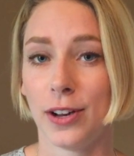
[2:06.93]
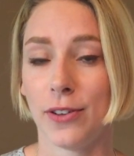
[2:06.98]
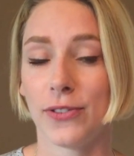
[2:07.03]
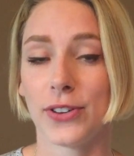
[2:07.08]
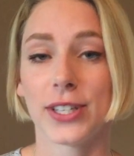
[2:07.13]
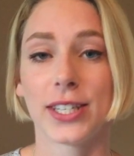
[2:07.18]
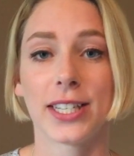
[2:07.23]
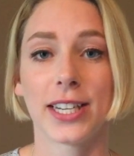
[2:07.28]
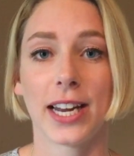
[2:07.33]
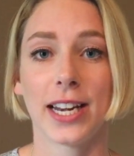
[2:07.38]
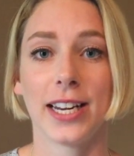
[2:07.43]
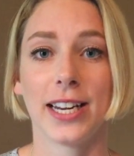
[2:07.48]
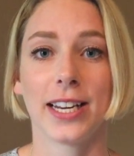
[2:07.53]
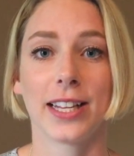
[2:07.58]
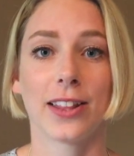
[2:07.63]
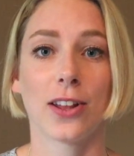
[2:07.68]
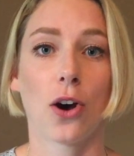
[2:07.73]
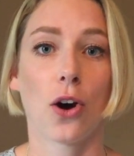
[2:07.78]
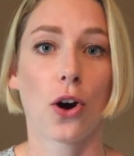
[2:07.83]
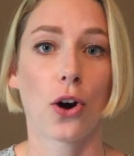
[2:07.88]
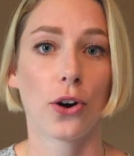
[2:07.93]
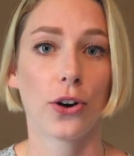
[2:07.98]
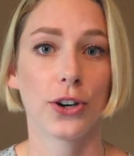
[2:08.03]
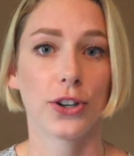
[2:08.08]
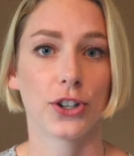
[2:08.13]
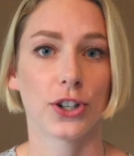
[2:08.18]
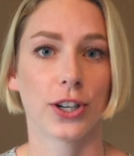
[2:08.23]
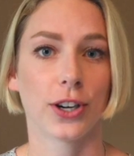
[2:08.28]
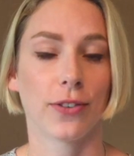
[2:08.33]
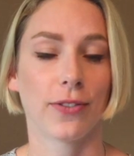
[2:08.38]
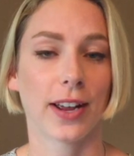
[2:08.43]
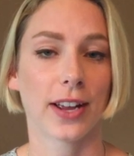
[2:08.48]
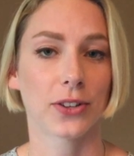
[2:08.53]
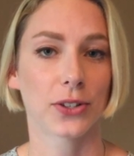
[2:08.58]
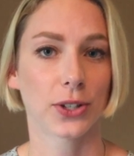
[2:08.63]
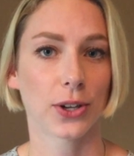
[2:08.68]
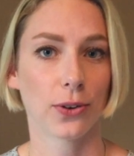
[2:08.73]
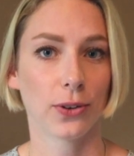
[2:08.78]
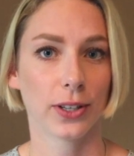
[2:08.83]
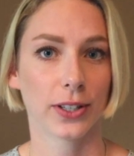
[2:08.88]
for studying the origin of our
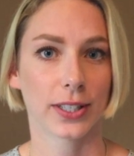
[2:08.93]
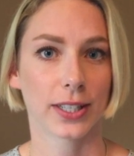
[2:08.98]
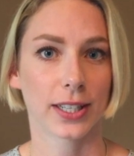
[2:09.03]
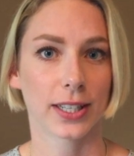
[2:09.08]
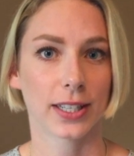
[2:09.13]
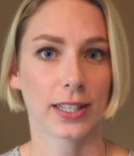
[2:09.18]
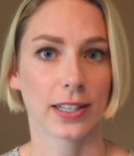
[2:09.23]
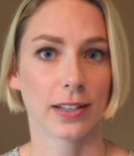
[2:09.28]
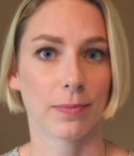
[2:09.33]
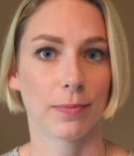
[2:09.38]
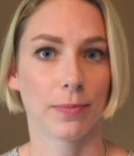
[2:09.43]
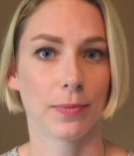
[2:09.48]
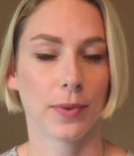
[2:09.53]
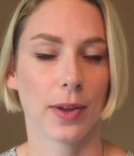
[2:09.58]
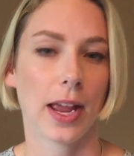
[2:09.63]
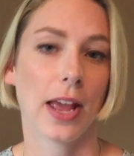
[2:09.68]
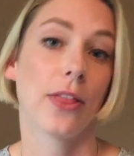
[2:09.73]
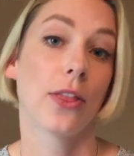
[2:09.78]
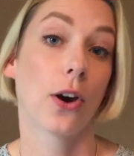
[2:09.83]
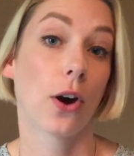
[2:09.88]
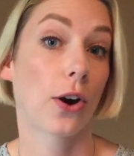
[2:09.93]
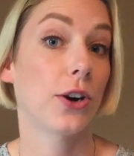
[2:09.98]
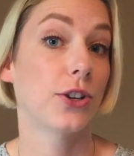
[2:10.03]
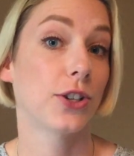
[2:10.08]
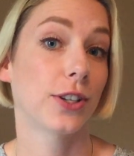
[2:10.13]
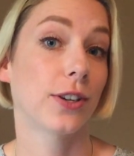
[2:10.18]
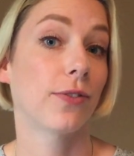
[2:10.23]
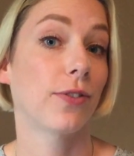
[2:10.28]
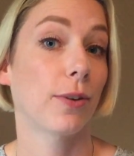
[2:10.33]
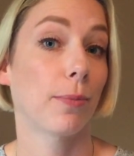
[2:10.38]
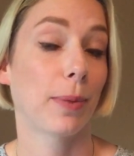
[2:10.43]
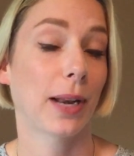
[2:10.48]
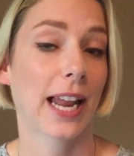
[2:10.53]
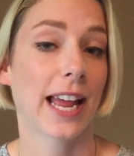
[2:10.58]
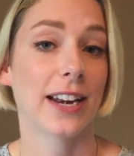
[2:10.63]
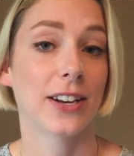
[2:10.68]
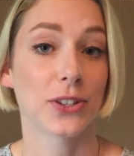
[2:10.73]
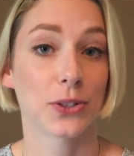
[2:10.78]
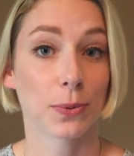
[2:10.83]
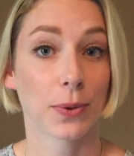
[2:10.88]
solar system and the origin of the
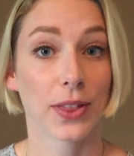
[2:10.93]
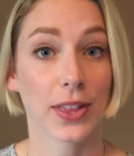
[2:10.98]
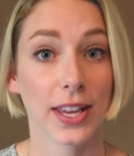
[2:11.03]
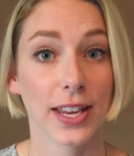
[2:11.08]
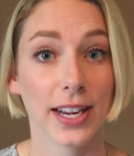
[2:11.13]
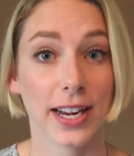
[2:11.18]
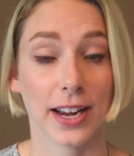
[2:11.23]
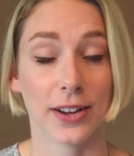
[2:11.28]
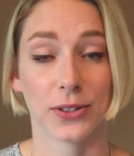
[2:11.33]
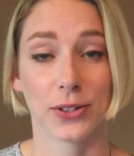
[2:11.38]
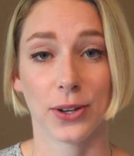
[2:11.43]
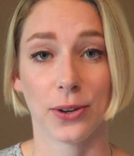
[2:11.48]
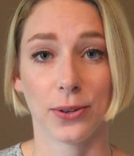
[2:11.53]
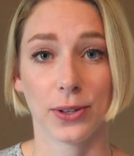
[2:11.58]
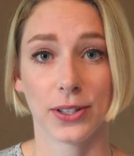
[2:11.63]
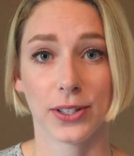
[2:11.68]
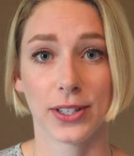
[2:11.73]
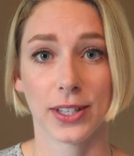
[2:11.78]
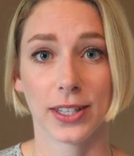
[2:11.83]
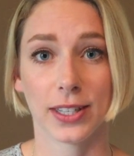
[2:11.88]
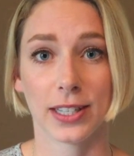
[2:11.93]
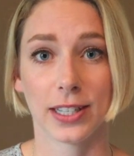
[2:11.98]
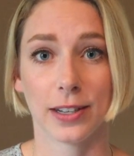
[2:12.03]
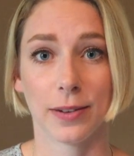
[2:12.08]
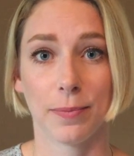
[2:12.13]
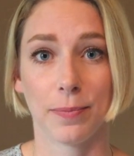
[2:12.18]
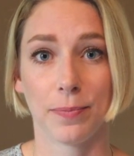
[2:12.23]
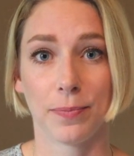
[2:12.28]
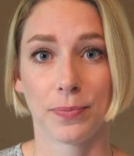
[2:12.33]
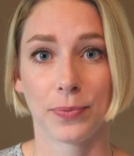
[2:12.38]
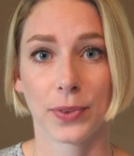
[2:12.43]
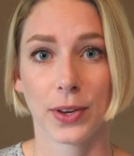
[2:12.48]
planets within our solar system.